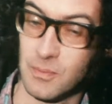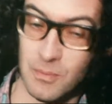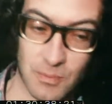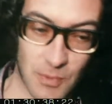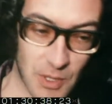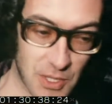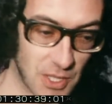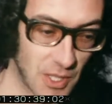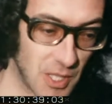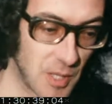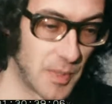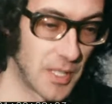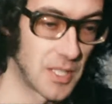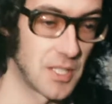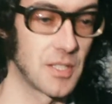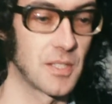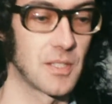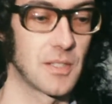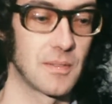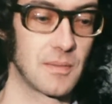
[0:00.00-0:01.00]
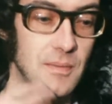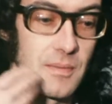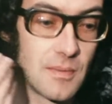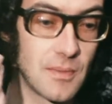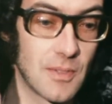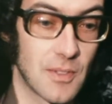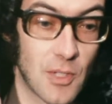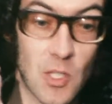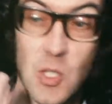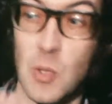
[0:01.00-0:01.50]
what's on the pictures and
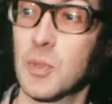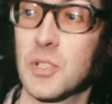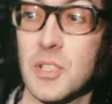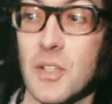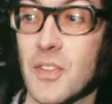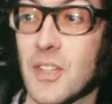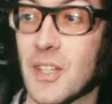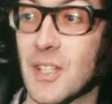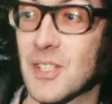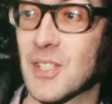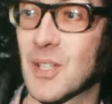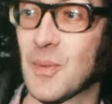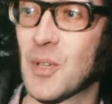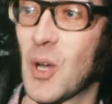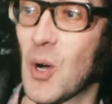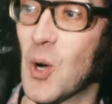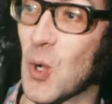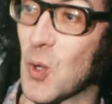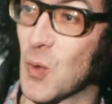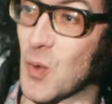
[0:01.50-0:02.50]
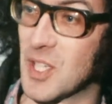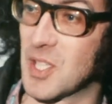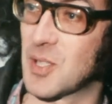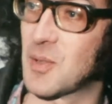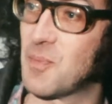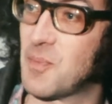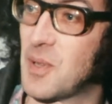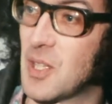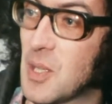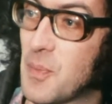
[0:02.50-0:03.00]
other things. You know, I'm not always
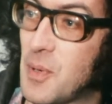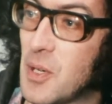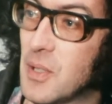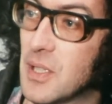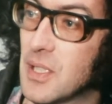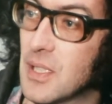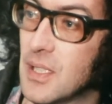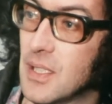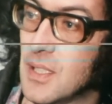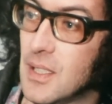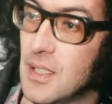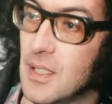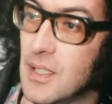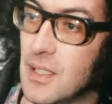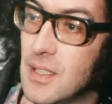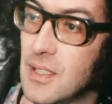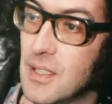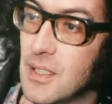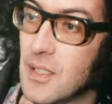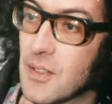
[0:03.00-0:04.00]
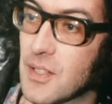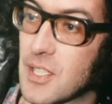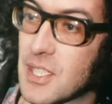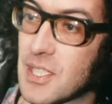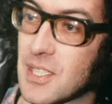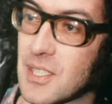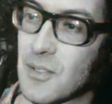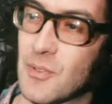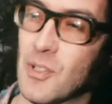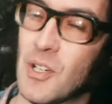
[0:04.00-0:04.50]
being the poet. You know,
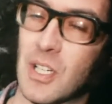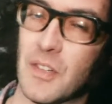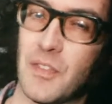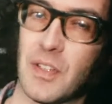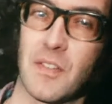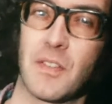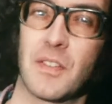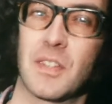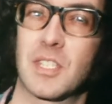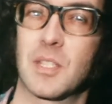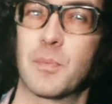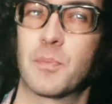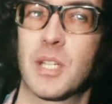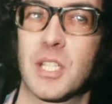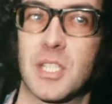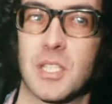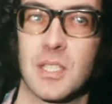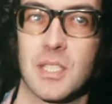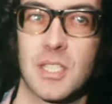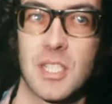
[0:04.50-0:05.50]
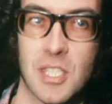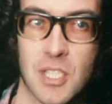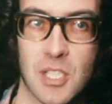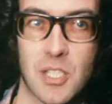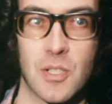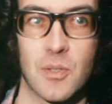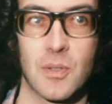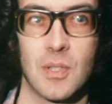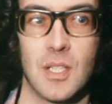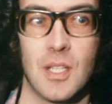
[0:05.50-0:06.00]
I'm giving this impression. It isn't
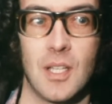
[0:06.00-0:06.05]
true.